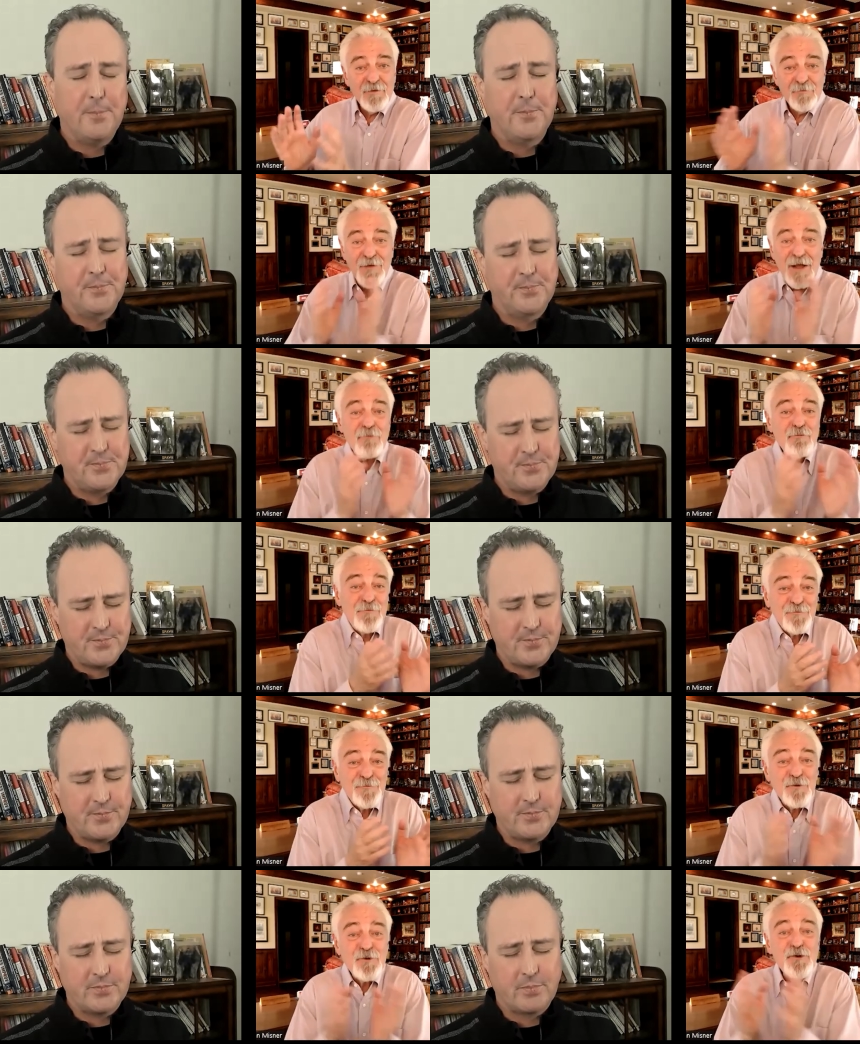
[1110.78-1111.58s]
Speaker 1: If I
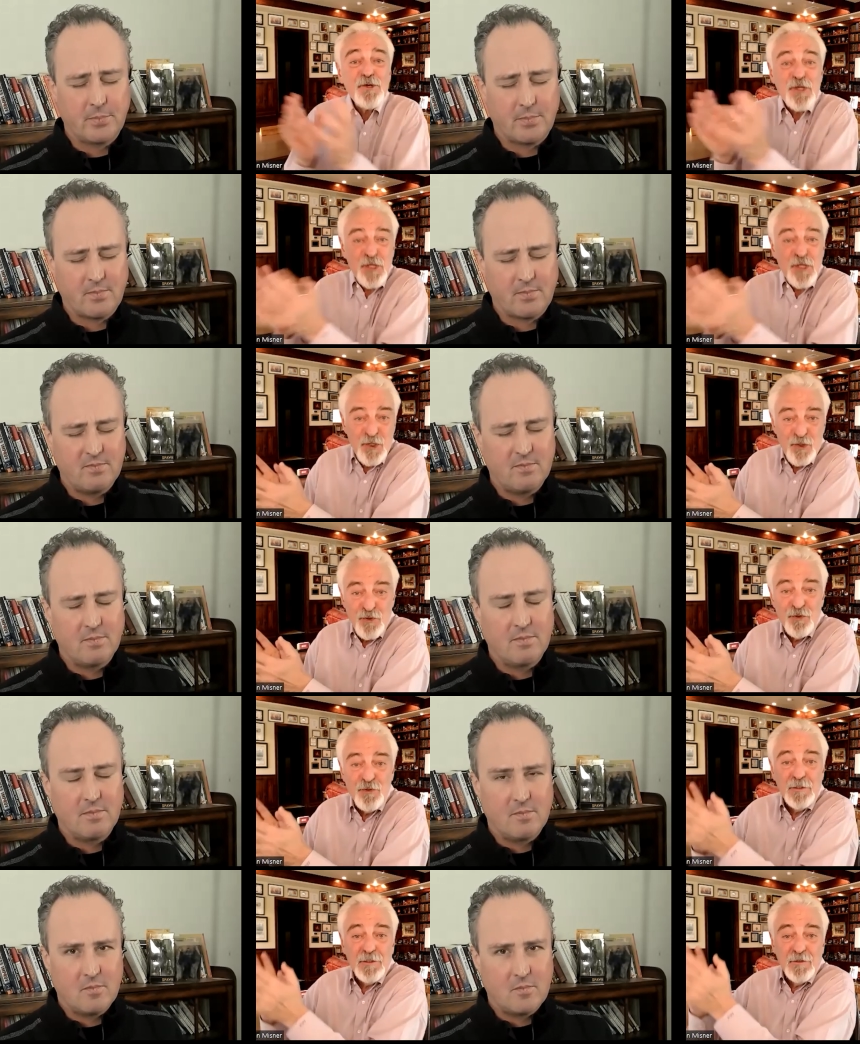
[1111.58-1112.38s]
refer
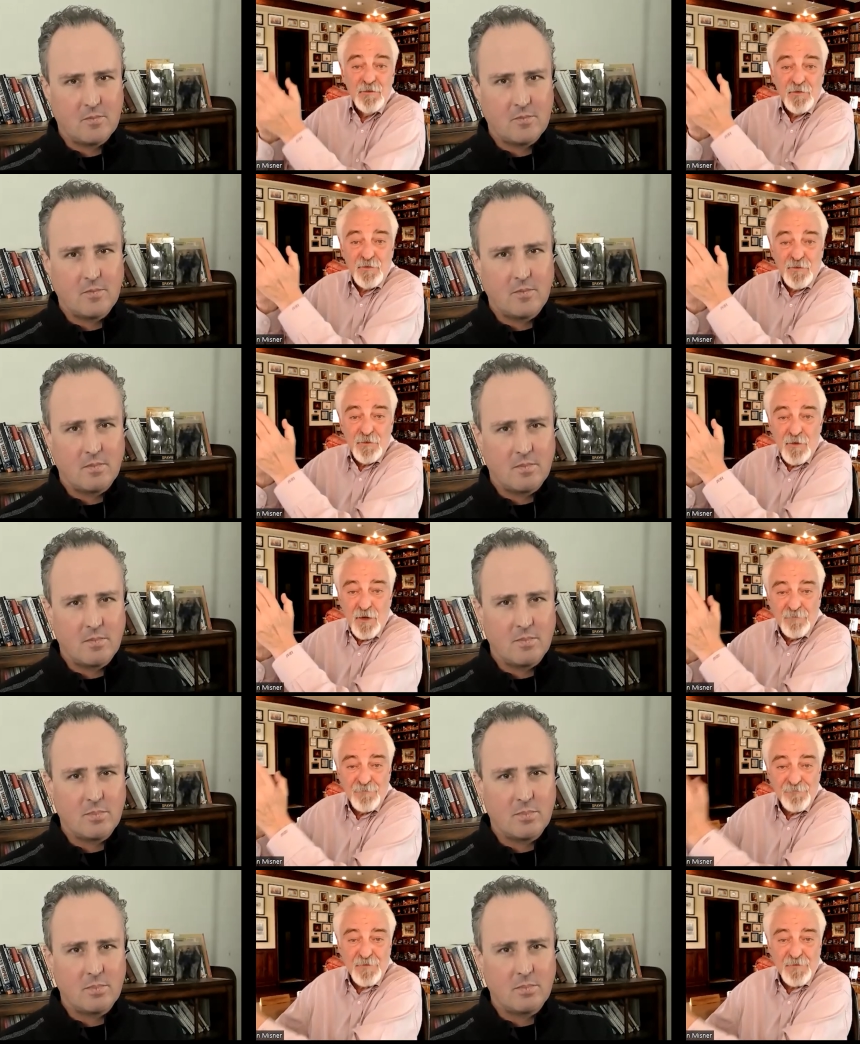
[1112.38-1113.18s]
you to a
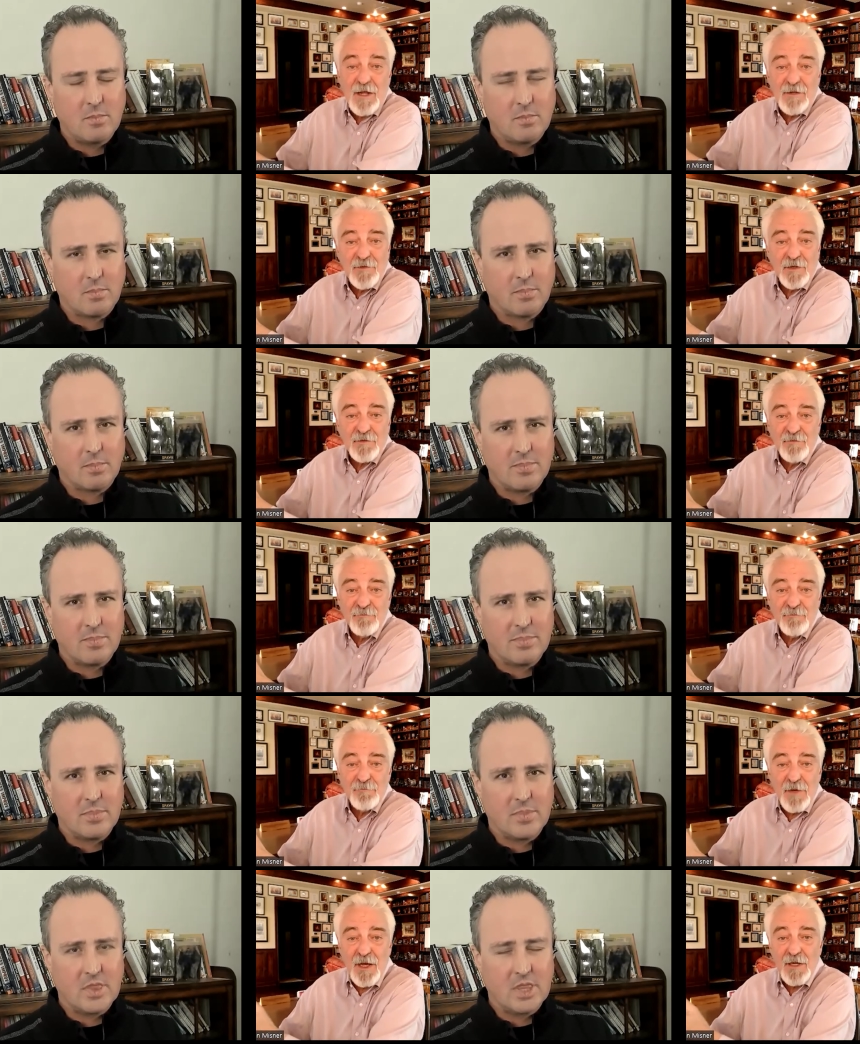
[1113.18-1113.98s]
contact of
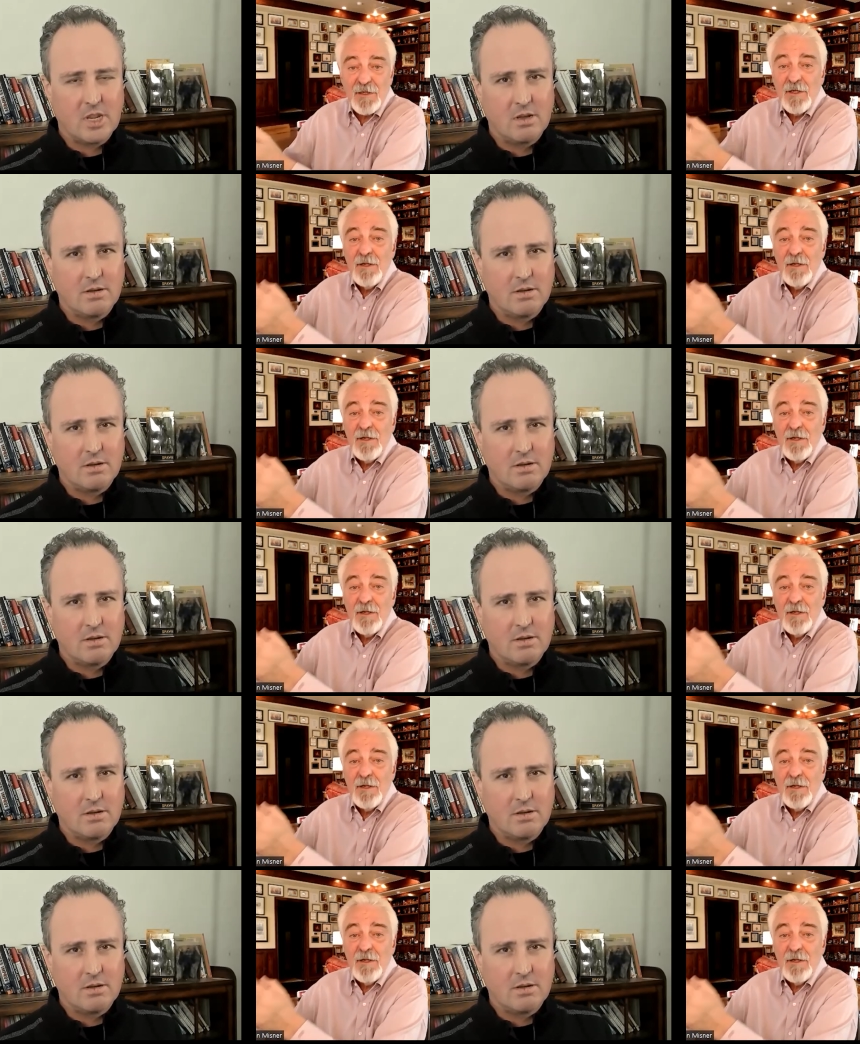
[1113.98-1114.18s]
mine.